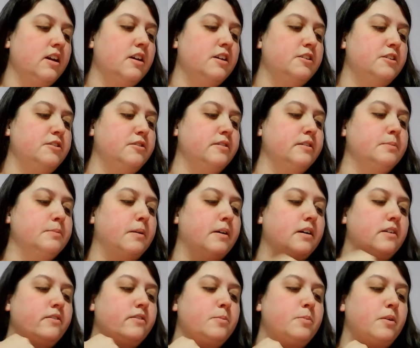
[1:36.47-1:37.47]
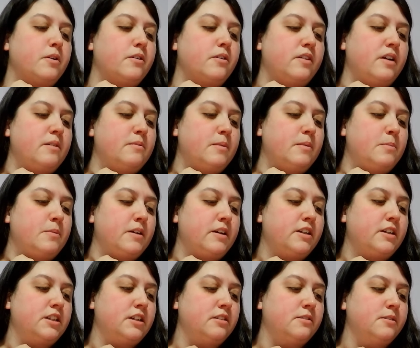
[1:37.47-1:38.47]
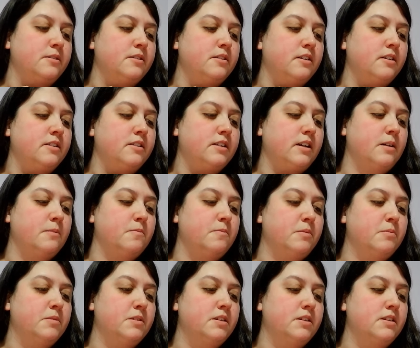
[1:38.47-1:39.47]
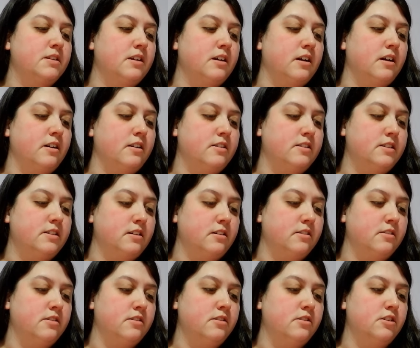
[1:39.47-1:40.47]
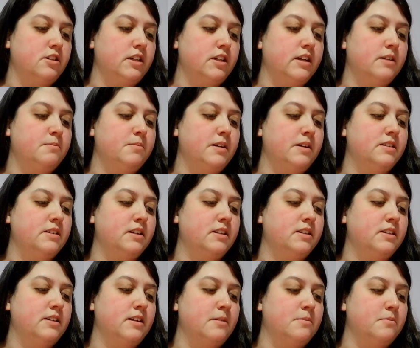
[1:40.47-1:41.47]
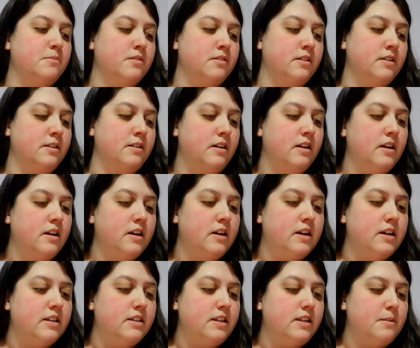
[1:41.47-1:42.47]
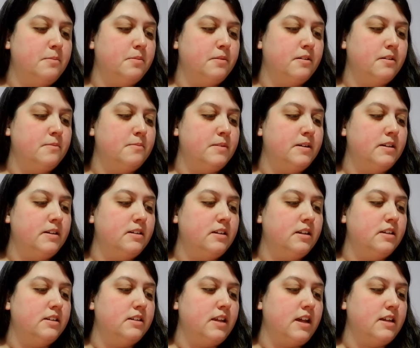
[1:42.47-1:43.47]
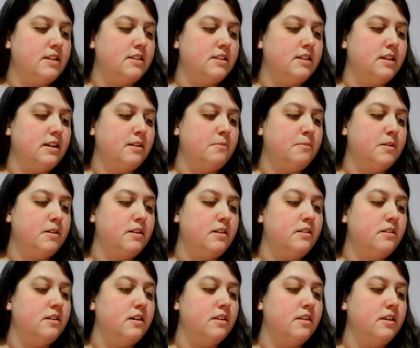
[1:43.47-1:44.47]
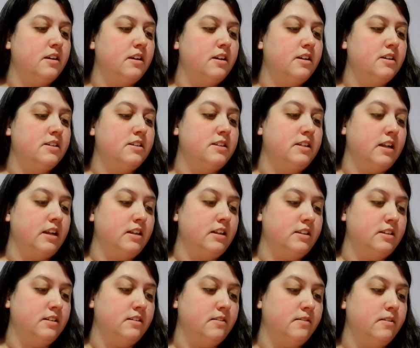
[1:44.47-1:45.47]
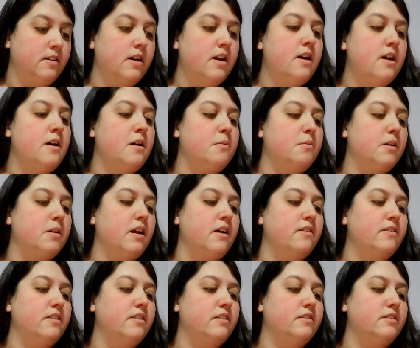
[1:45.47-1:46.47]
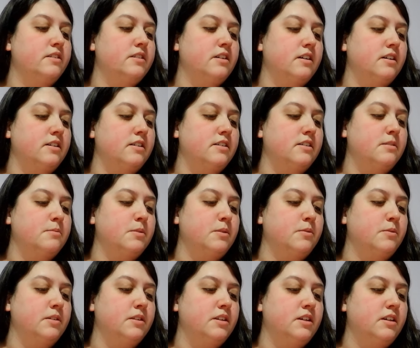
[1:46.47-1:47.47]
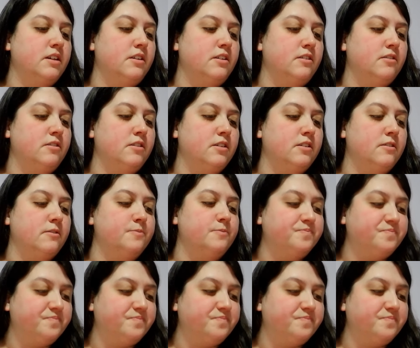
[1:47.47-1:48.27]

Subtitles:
She was part of a program that brings shelter dogs up from the south, so she had basic temperament testing, but nothing extensive. But everyone was honest about what they knew, though.